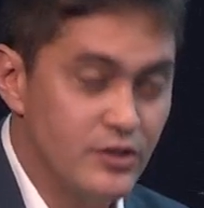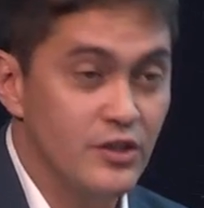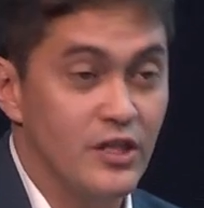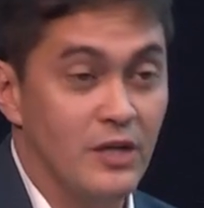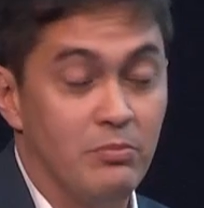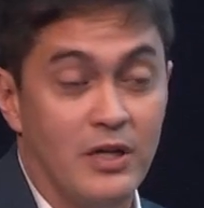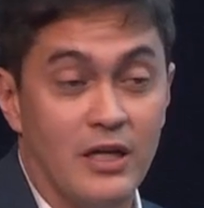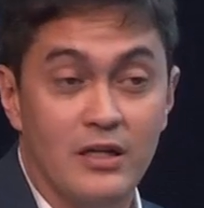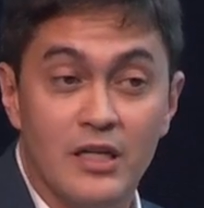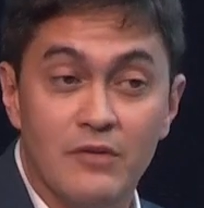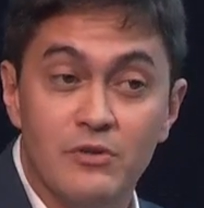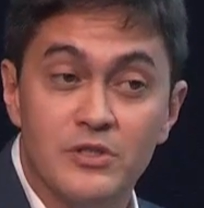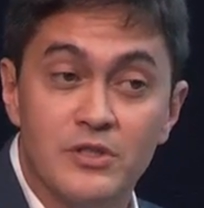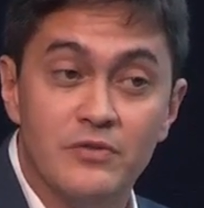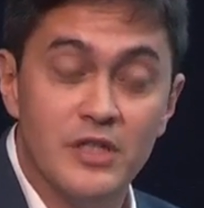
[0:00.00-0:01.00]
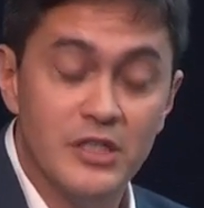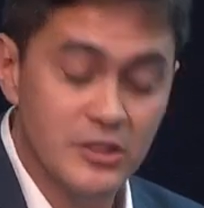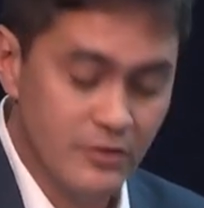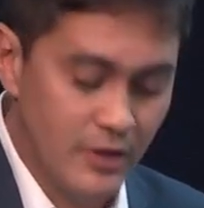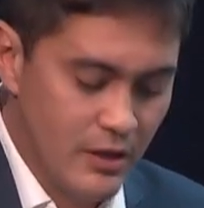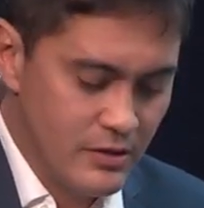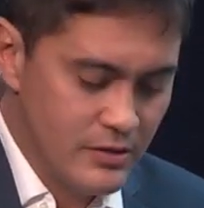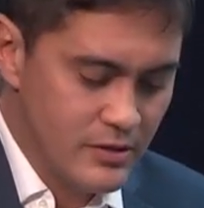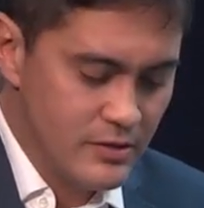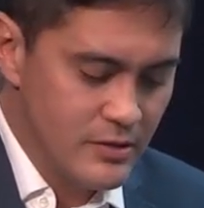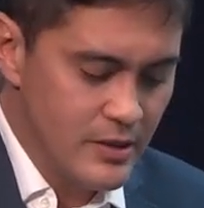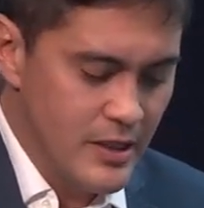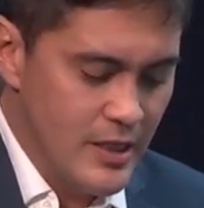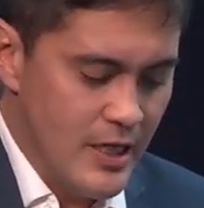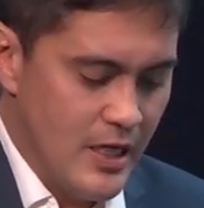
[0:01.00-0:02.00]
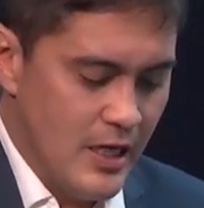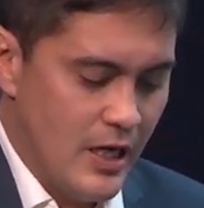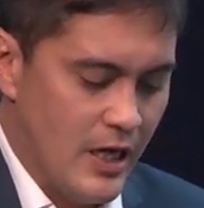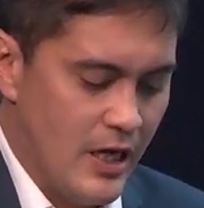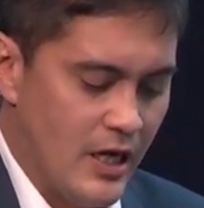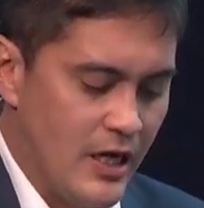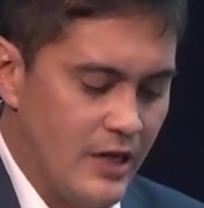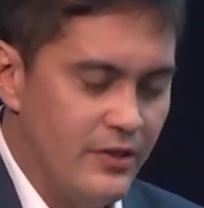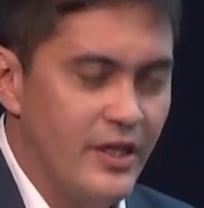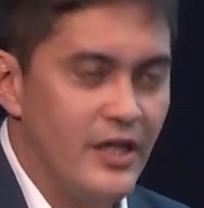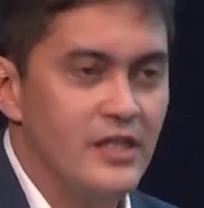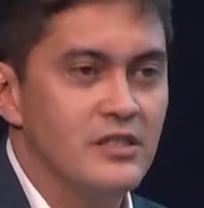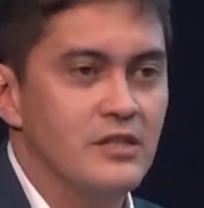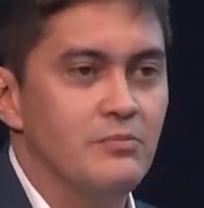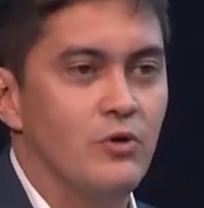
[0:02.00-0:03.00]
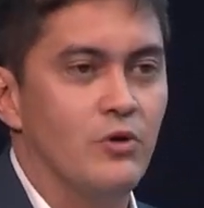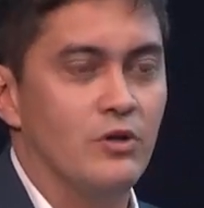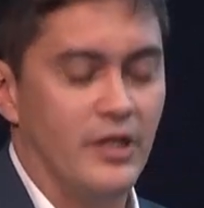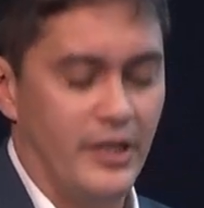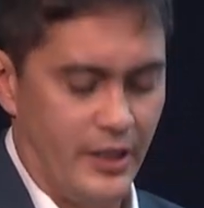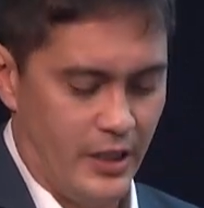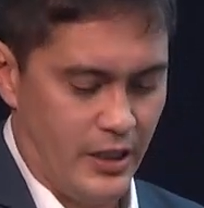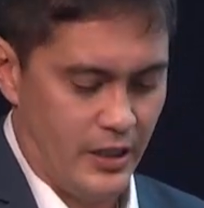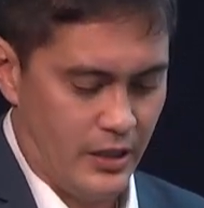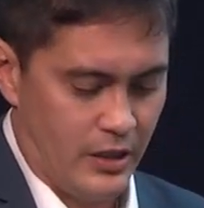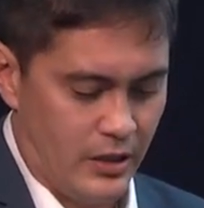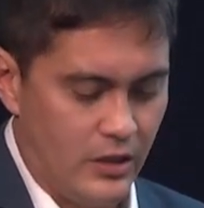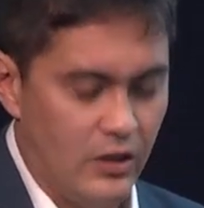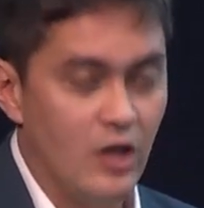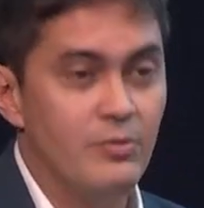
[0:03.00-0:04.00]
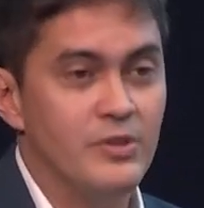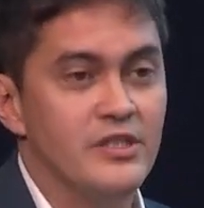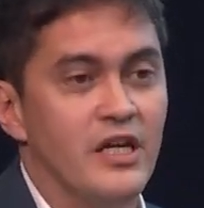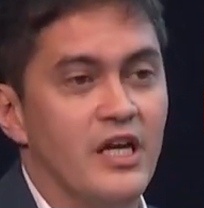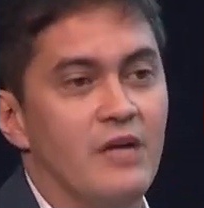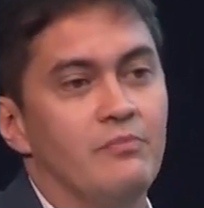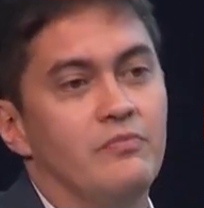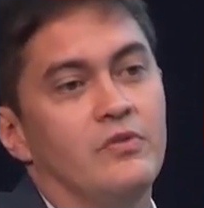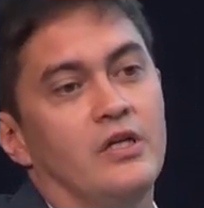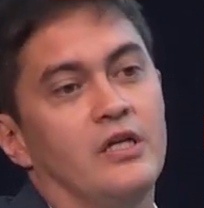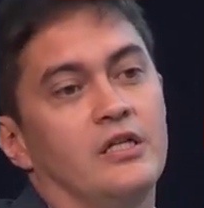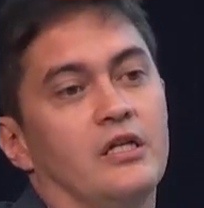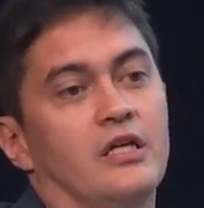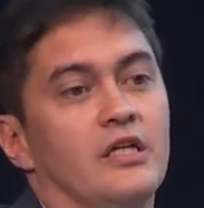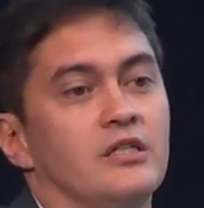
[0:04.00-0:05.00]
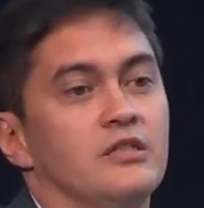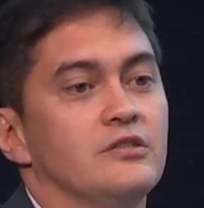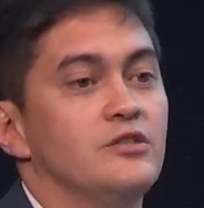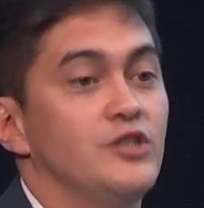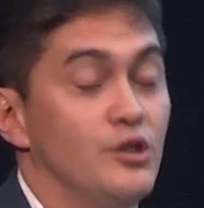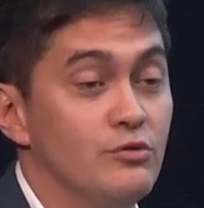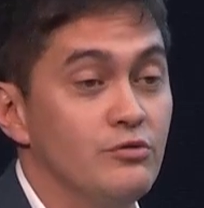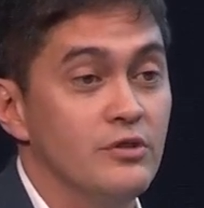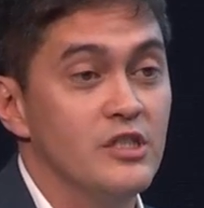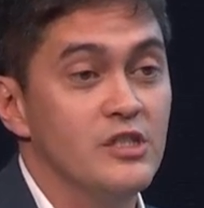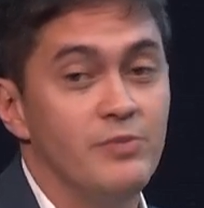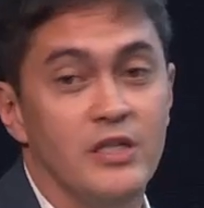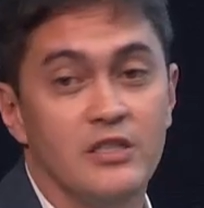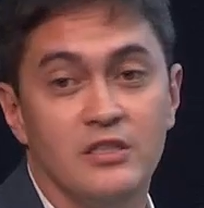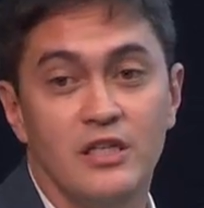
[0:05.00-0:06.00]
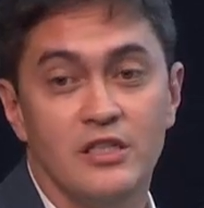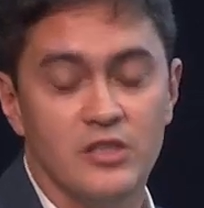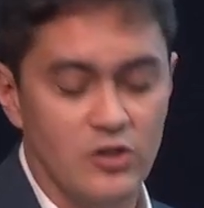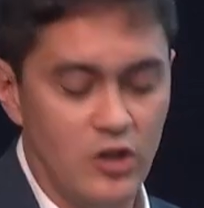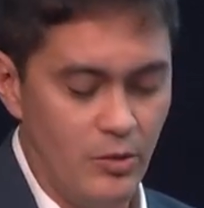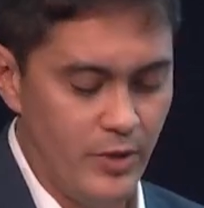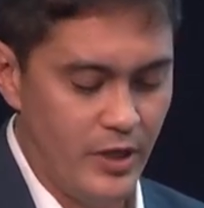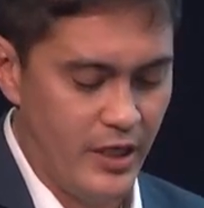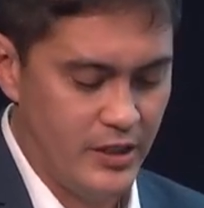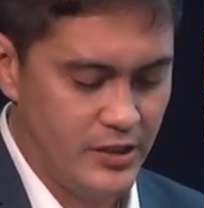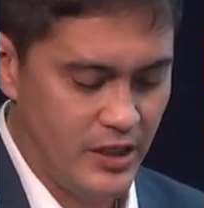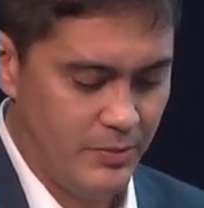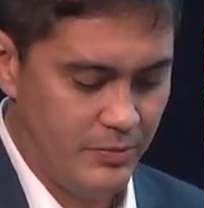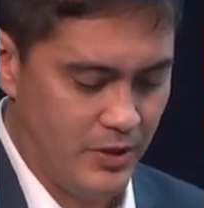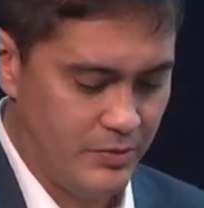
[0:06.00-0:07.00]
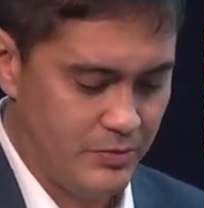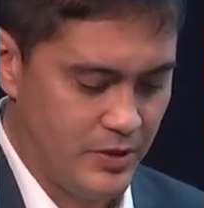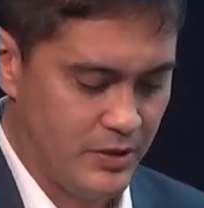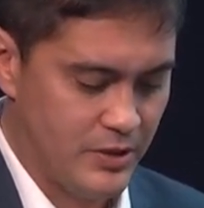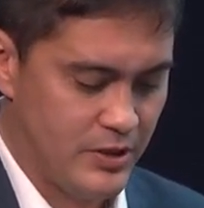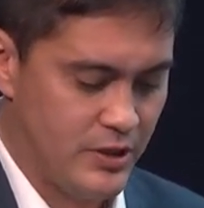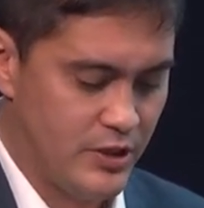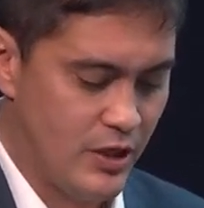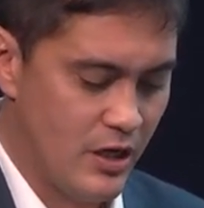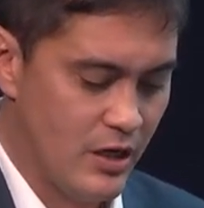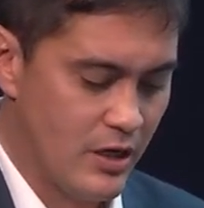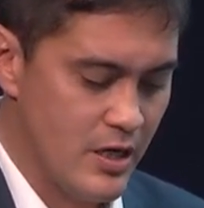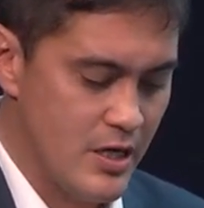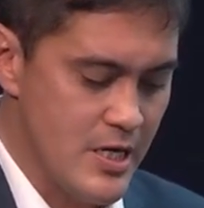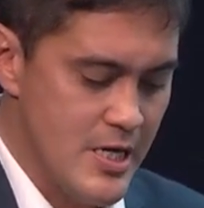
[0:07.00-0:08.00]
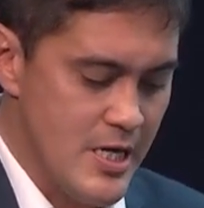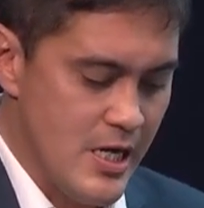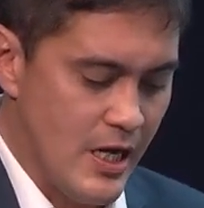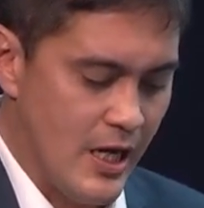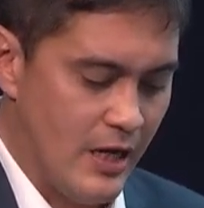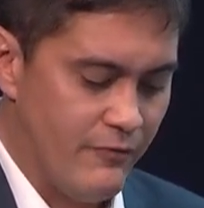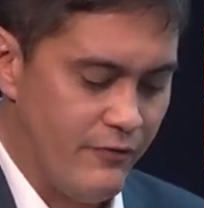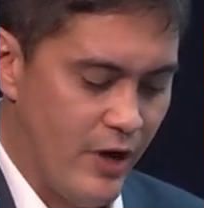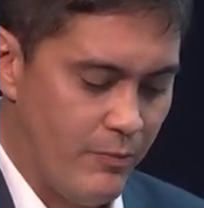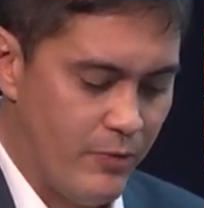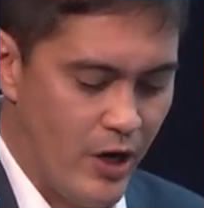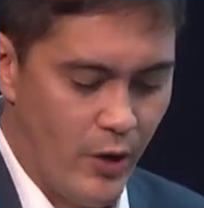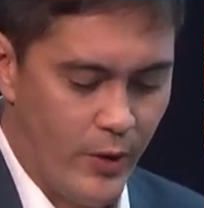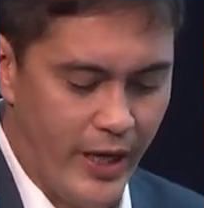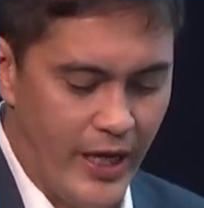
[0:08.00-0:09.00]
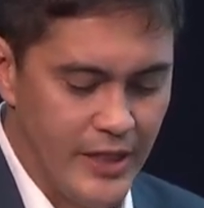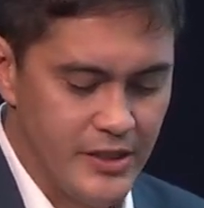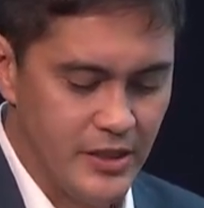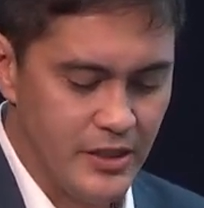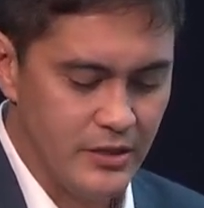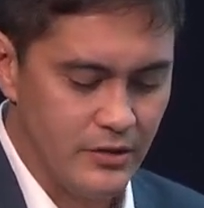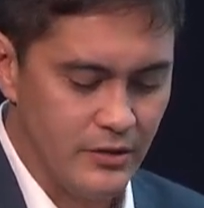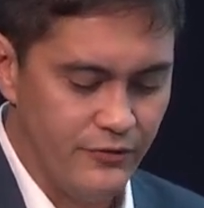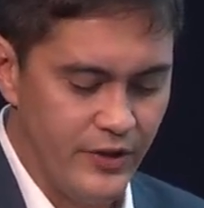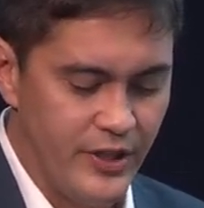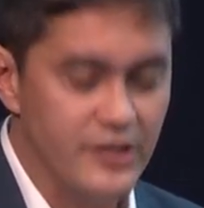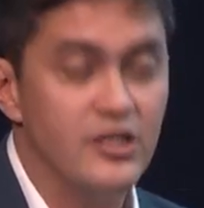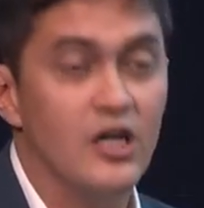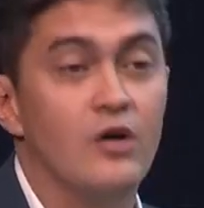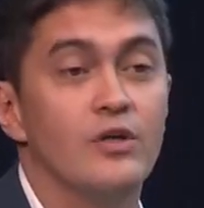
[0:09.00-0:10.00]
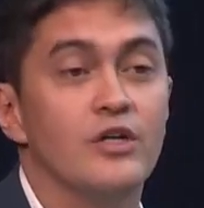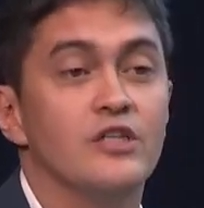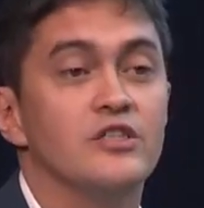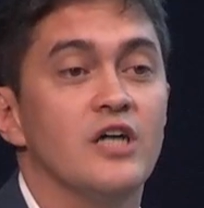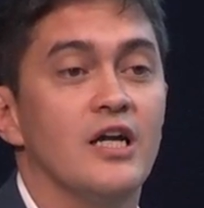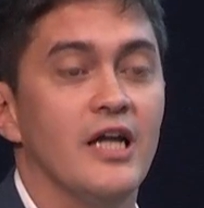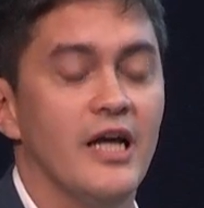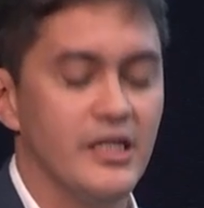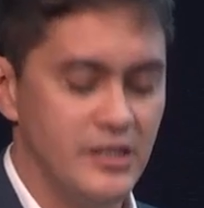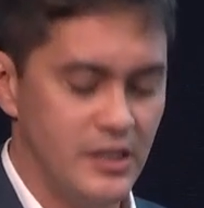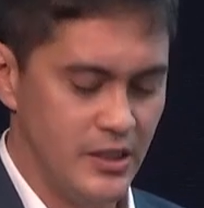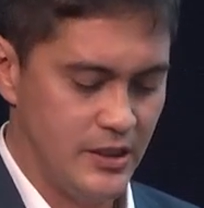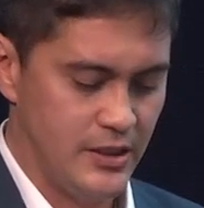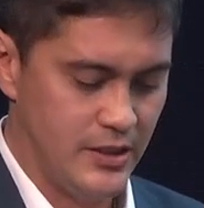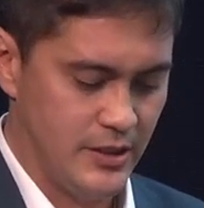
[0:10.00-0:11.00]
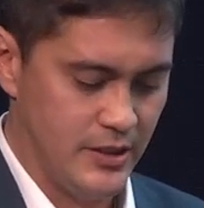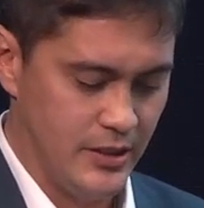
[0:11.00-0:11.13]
to the blood levels of these drugs. And these, importantly, clobazam in children especially, that's a common anti-epileptic drug, valproic acid or phenytoin or dilantin,